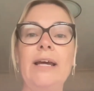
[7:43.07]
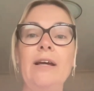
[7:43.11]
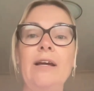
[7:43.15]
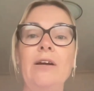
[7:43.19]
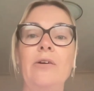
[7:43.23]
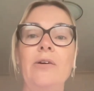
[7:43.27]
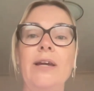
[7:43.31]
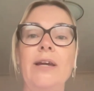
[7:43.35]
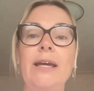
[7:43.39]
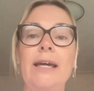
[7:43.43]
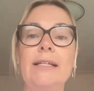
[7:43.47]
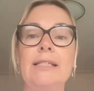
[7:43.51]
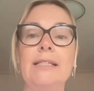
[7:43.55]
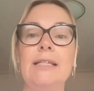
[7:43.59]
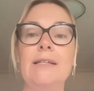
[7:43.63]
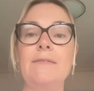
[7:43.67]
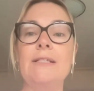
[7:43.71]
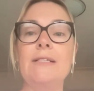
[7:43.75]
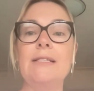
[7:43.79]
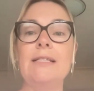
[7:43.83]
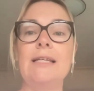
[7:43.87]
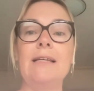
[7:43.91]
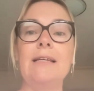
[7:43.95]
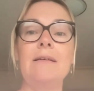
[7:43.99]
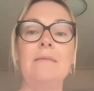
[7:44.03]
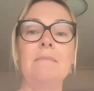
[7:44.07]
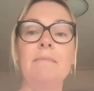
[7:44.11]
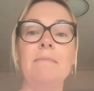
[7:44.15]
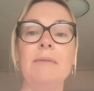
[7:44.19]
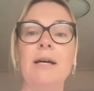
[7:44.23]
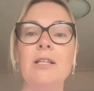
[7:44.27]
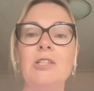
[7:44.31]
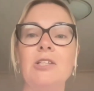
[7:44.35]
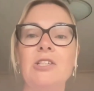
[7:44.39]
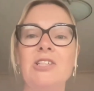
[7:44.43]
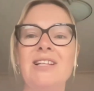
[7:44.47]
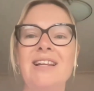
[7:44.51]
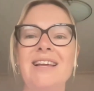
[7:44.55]
and creativity,
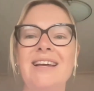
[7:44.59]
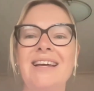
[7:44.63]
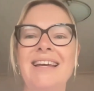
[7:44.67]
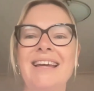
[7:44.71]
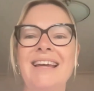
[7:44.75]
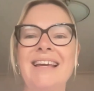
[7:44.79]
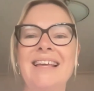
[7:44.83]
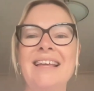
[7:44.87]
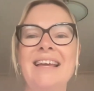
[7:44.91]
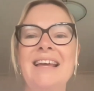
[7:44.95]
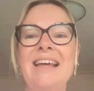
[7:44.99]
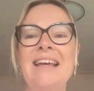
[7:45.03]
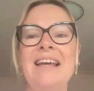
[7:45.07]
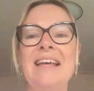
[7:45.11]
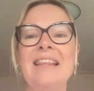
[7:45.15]
much like